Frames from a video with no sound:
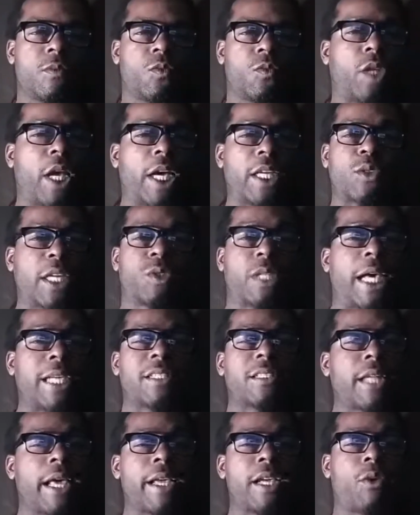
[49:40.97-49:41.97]
That's
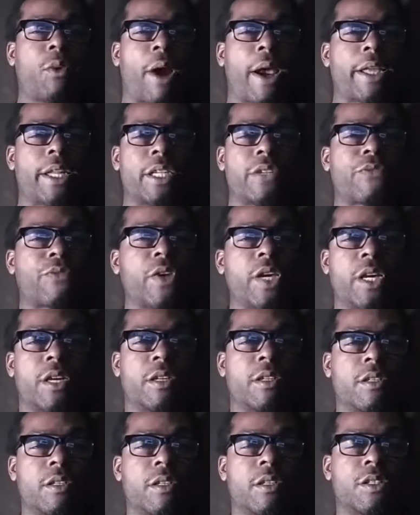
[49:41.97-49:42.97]
their great deal.
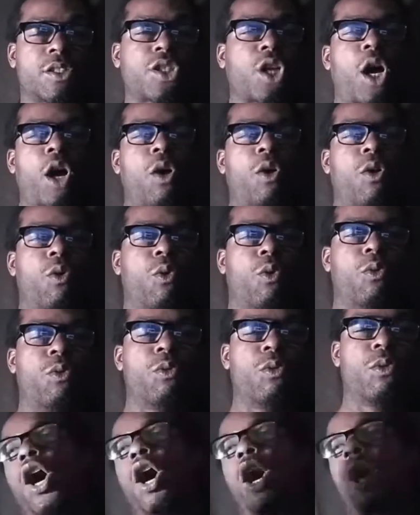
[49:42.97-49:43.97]
So
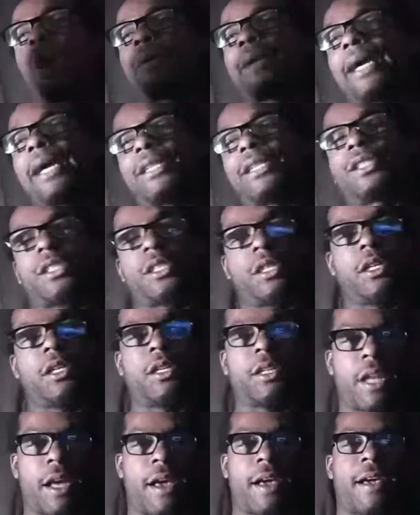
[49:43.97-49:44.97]
all that shit
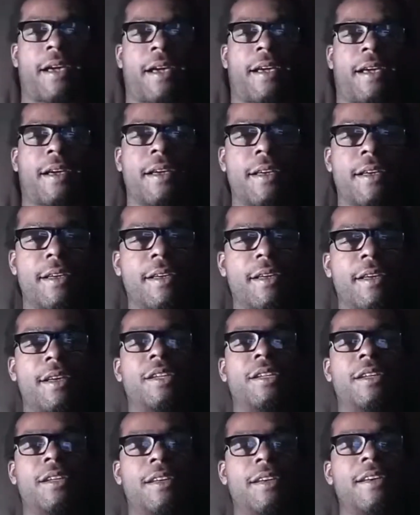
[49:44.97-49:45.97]
now,
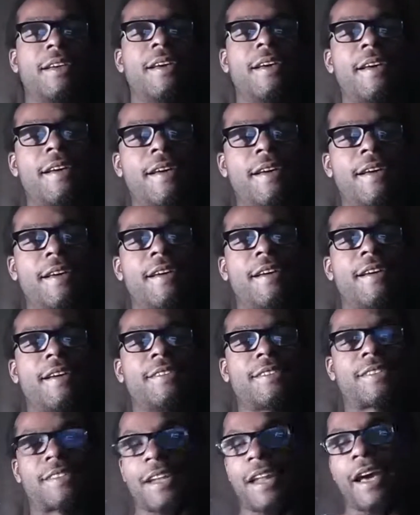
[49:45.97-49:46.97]

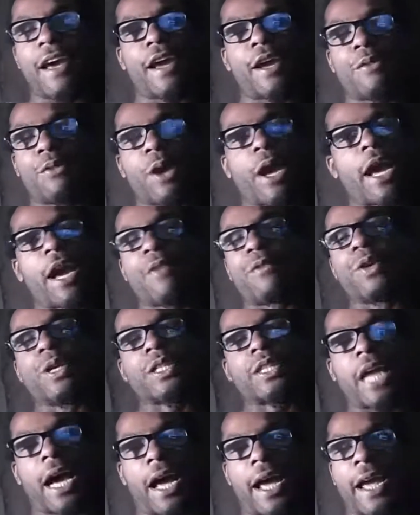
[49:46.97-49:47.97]
Slavery,
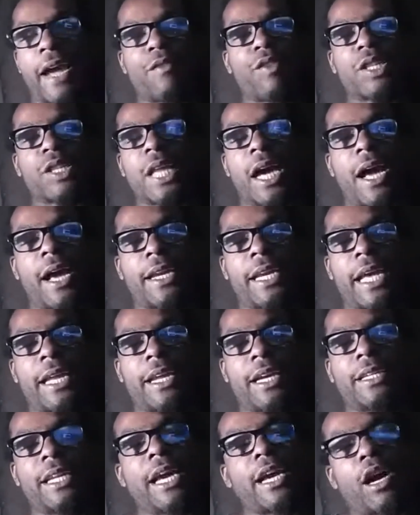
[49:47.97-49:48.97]
everything
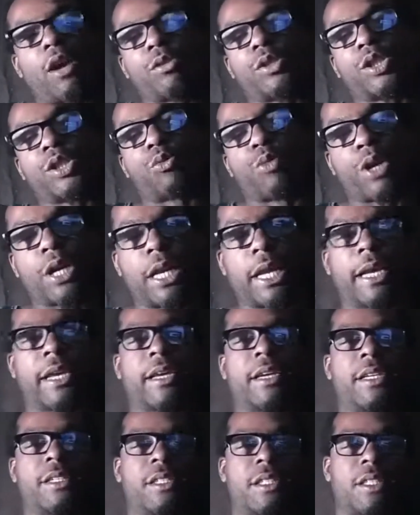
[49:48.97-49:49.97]
they gonna just relent
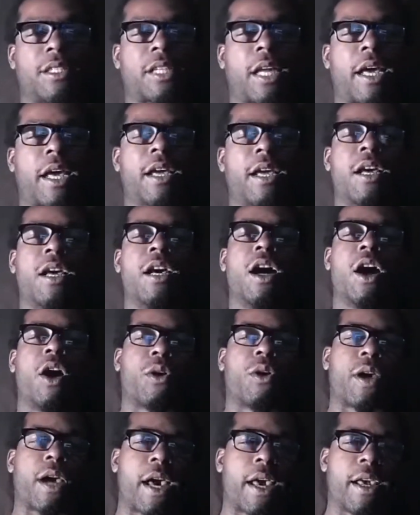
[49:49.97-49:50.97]
and just say,
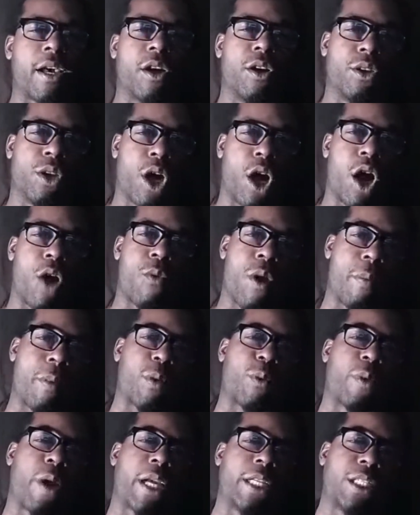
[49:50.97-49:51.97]
okay, here go y'all
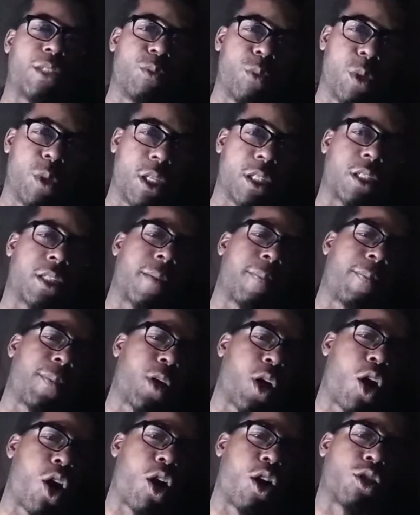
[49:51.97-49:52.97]
reparations. We accept
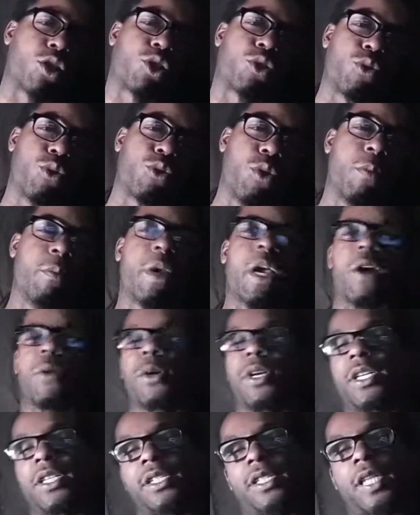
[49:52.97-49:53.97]
y'all as true
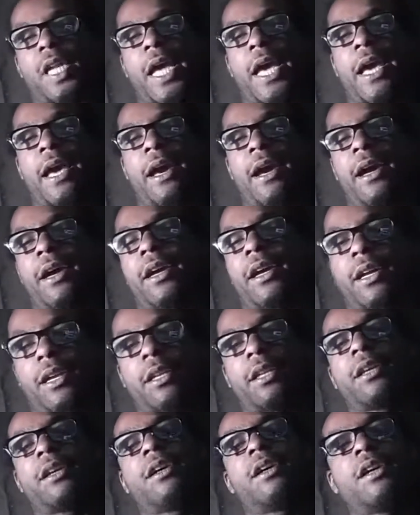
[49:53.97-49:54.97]
Americans now, and
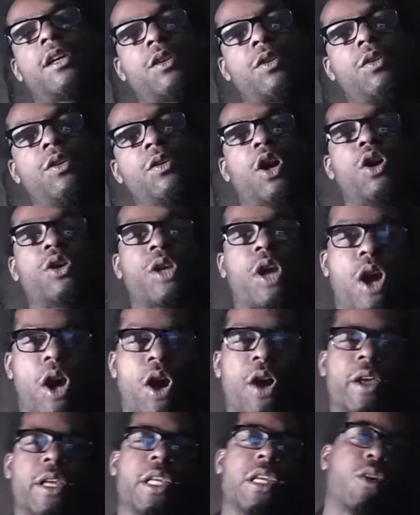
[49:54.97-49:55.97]

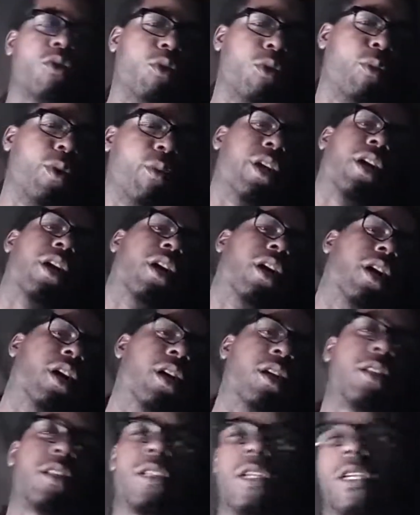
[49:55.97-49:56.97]
y'all equal with us,